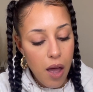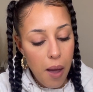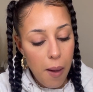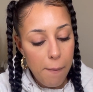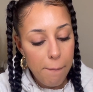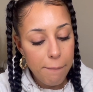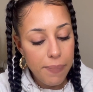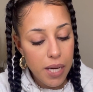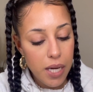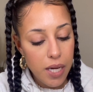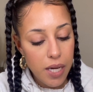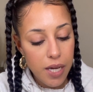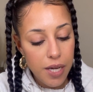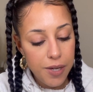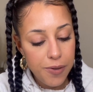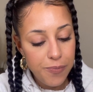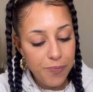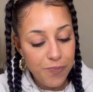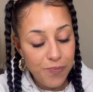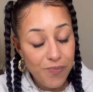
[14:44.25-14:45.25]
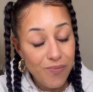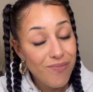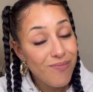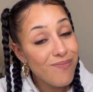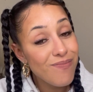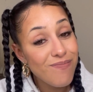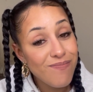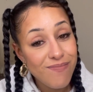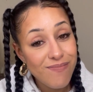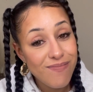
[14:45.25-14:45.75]
But
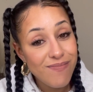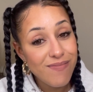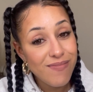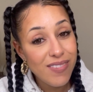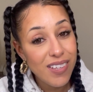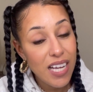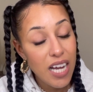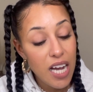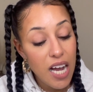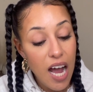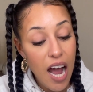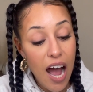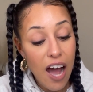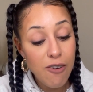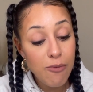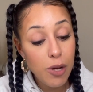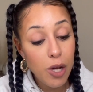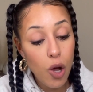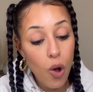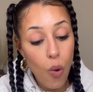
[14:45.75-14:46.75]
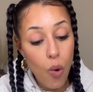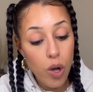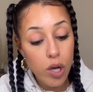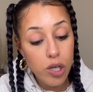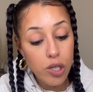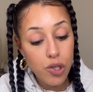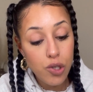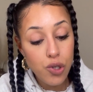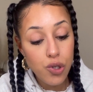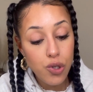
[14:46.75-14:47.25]
I've been going
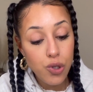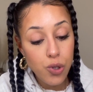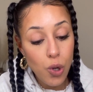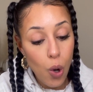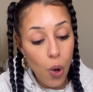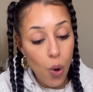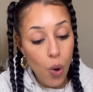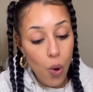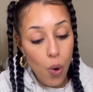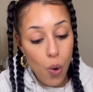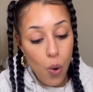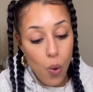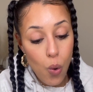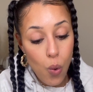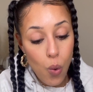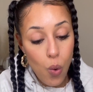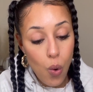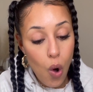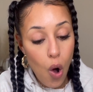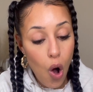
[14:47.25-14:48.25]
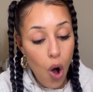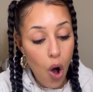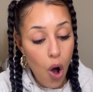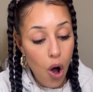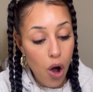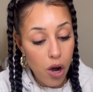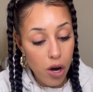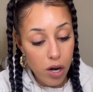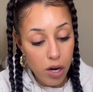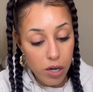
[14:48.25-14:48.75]
so
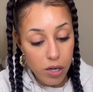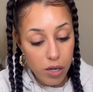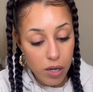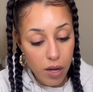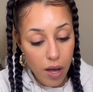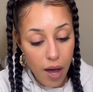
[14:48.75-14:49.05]
hard.